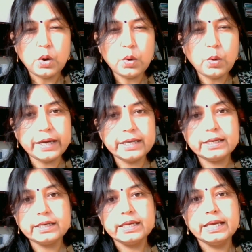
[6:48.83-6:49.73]

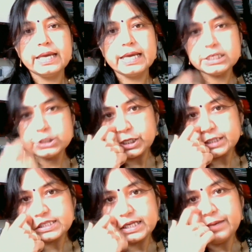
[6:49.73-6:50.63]
quite
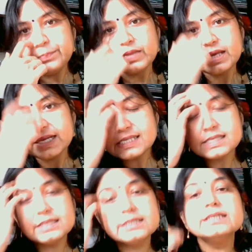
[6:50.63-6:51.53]
ingeniously
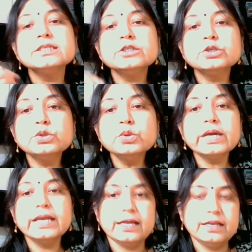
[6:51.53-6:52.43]
inserted the two
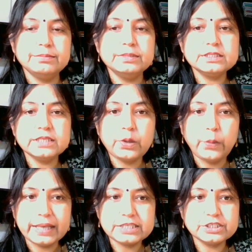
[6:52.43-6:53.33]
KILA numbers in
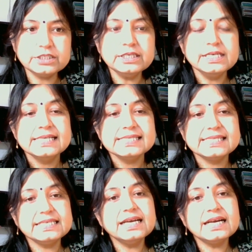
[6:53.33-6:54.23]
question,
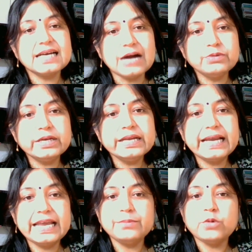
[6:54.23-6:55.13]
setting a counter
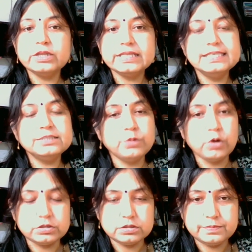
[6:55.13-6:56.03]
claim on these
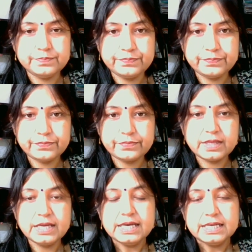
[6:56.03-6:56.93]
plots.
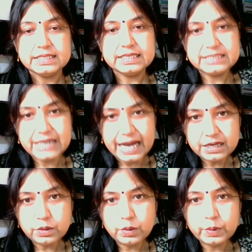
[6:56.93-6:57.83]
The
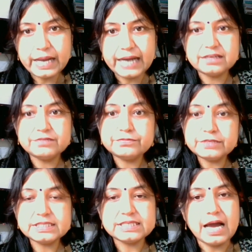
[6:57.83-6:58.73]
trial court and the
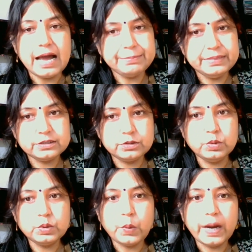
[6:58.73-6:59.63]
first appellate
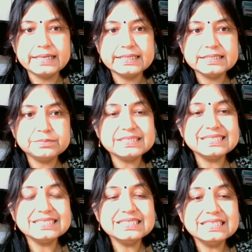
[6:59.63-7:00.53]
court, while
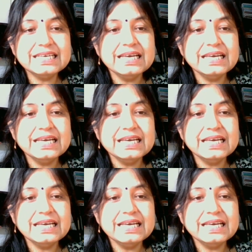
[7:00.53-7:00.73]
dismissing the